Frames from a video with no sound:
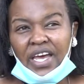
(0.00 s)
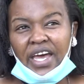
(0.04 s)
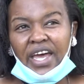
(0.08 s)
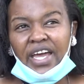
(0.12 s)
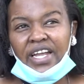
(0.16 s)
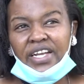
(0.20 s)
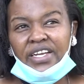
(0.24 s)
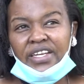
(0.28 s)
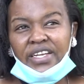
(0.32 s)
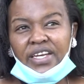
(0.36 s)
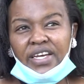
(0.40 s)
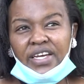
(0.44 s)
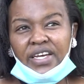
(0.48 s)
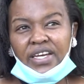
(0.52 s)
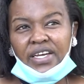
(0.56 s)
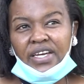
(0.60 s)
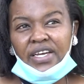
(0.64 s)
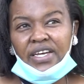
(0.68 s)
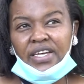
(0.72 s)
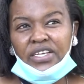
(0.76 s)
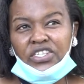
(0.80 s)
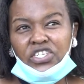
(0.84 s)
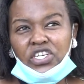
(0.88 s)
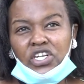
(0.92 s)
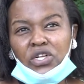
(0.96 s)

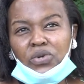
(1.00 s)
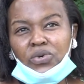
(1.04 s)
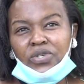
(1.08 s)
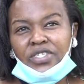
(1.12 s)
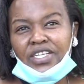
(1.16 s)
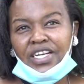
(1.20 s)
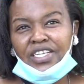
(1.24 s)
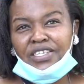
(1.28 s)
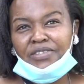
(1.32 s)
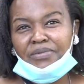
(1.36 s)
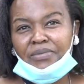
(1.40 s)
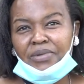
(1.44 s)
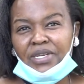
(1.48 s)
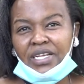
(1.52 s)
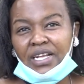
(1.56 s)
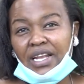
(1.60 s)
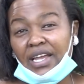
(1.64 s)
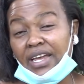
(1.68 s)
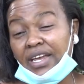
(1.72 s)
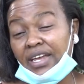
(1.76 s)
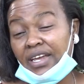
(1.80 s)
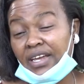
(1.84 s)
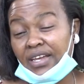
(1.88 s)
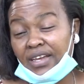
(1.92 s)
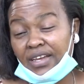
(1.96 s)
And she looked at me
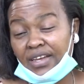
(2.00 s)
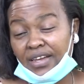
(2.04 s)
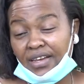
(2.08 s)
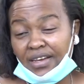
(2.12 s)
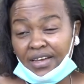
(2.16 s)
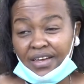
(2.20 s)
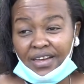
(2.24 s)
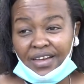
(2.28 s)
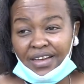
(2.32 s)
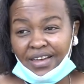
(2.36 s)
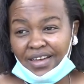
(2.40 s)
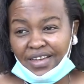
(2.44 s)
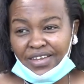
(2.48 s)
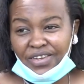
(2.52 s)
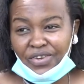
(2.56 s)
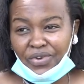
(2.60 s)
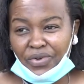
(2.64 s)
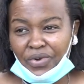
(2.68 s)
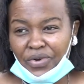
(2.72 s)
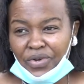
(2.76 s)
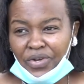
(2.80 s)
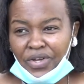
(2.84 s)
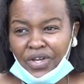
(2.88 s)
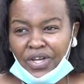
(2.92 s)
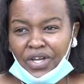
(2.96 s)
like, you
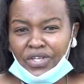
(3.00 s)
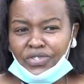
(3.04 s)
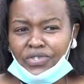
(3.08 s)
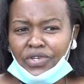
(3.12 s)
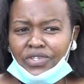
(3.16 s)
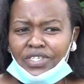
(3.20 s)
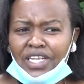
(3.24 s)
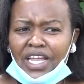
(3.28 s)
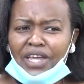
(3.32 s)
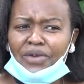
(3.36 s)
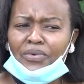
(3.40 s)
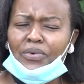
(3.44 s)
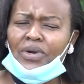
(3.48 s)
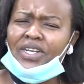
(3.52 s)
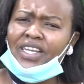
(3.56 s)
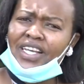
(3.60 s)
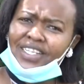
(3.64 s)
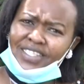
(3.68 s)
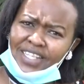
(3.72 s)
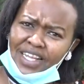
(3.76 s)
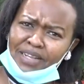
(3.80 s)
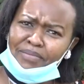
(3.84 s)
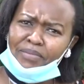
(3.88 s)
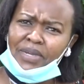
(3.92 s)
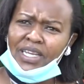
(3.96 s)
know. So I was like, what
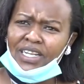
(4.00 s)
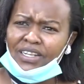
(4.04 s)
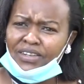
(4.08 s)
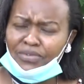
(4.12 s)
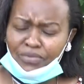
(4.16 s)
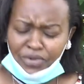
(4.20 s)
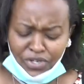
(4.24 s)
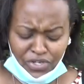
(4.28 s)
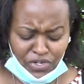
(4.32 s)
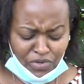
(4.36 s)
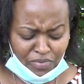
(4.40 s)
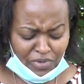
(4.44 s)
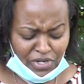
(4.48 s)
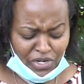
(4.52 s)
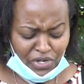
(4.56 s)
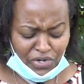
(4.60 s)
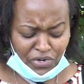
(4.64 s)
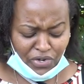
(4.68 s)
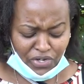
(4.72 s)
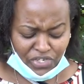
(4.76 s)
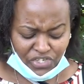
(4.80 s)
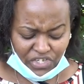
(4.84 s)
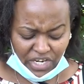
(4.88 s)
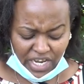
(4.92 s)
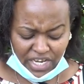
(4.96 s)
does that mean? What do you mean you
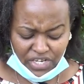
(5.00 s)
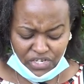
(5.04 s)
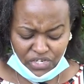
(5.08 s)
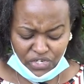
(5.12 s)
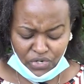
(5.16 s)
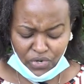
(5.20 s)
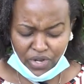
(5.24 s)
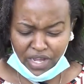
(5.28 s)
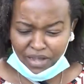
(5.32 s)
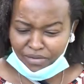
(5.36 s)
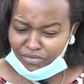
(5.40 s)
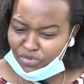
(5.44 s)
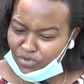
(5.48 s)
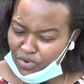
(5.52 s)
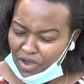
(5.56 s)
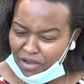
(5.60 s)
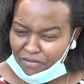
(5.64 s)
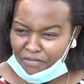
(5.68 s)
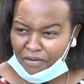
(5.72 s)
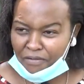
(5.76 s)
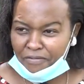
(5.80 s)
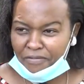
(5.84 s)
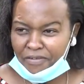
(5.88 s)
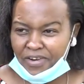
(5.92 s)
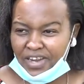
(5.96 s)
don't charge? You come to
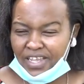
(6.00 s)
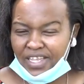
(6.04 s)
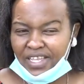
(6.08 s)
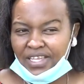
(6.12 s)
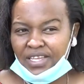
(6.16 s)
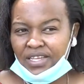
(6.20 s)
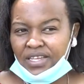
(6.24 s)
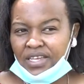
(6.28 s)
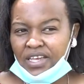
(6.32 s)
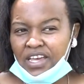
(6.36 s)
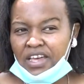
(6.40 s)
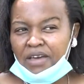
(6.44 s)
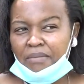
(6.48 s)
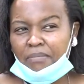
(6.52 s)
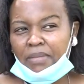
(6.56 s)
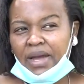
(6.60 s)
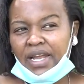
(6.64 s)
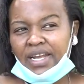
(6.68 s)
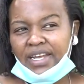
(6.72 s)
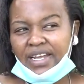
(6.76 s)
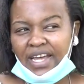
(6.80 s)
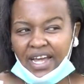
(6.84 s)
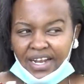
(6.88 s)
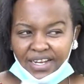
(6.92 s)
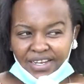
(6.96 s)
work for free.
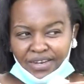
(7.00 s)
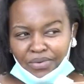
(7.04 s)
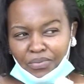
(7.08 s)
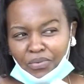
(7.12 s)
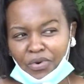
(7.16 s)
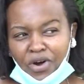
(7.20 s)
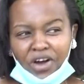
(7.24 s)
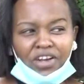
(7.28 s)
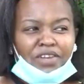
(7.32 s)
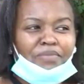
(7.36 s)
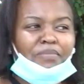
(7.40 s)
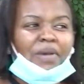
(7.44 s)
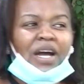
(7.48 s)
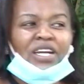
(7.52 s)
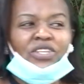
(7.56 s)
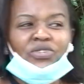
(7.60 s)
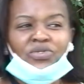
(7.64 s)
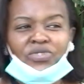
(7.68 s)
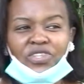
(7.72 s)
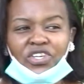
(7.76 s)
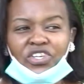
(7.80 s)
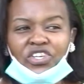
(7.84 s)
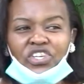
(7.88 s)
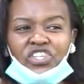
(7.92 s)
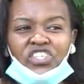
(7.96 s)
My dad walked back
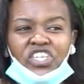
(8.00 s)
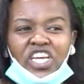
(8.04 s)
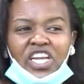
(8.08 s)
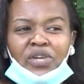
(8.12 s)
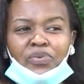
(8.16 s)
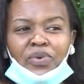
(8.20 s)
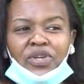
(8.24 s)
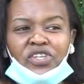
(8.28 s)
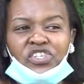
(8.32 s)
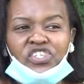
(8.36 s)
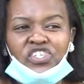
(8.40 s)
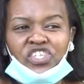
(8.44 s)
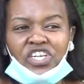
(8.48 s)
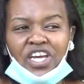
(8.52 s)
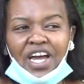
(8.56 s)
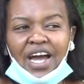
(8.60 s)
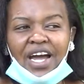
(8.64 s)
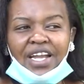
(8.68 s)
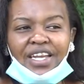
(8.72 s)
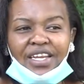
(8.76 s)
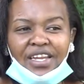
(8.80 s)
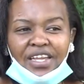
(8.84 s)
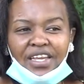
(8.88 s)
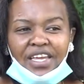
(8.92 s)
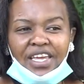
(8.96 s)
to the kitchen when he
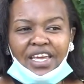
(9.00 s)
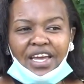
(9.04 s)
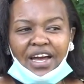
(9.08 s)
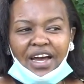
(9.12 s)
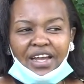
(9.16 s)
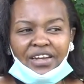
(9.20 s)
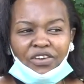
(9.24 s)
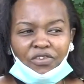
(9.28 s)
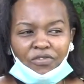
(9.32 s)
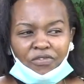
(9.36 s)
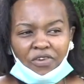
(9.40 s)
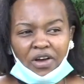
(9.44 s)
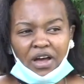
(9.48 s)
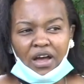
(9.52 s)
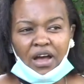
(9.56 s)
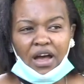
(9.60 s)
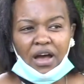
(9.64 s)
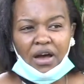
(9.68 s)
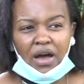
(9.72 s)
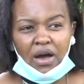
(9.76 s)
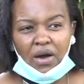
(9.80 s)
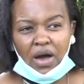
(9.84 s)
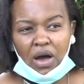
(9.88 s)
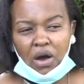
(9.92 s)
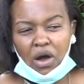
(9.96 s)
heard of
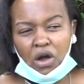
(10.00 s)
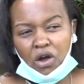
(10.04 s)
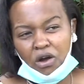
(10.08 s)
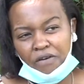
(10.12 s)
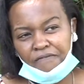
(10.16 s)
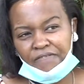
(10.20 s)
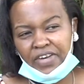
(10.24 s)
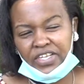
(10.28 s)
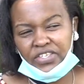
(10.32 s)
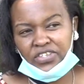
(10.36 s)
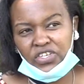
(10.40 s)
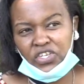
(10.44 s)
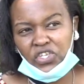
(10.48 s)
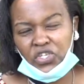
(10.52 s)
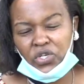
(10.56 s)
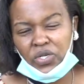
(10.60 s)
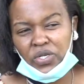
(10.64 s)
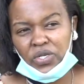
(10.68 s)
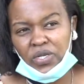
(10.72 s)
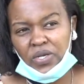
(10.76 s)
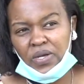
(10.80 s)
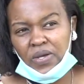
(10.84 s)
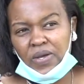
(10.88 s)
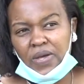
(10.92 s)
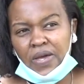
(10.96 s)
our
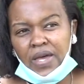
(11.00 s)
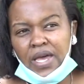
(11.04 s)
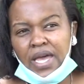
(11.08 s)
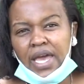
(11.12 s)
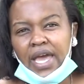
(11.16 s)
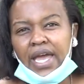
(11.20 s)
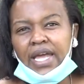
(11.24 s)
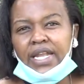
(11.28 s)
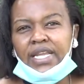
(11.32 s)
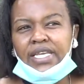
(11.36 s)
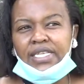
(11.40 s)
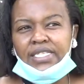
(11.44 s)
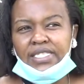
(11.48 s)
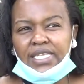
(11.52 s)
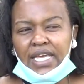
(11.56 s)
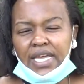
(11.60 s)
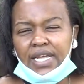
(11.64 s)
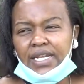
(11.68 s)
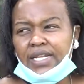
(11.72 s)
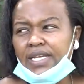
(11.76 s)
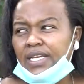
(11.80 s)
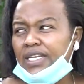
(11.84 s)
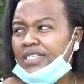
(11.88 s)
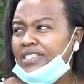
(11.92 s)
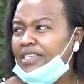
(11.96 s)
conversation. And he
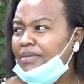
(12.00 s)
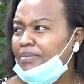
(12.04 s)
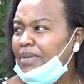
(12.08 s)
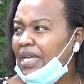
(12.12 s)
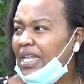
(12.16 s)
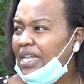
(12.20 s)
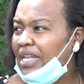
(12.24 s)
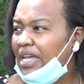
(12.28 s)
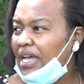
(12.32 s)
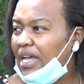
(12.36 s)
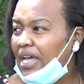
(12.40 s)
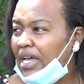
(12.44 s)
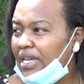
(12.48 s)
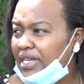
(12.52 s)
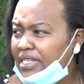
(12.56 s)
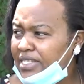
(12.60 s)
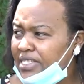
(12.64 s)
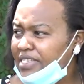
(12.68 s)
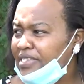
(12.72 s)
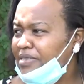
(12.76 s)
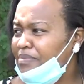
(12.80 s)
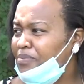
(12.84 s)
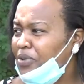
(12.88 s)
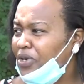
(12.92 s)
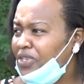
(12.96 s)
said, Isabel, it
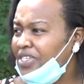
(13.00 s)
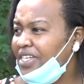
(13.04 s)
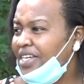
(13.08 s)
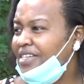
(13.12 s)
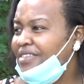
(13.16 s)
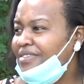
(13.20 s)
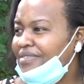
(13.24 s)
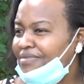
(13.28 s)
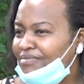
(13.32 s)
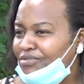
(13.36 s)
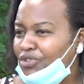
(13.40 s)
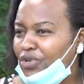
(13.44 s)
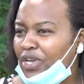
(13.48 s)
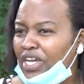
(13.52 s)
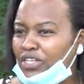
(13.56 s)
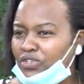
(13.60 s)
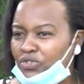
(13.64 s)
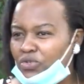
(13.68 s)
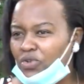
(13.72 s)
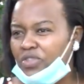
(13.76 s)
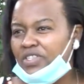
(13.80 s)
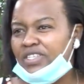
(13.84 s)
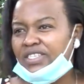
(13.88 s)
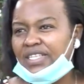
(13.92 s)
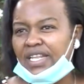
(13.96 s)
is important you get
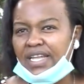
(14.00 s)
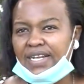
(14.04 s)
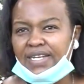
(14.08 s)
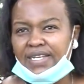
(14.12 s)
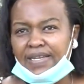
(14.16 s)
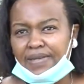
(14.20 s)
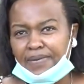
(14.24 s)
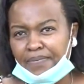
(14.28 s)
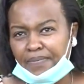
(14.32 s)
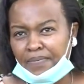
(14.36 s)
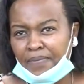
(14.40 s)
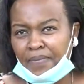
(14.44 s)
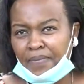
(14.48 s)
to know this lady.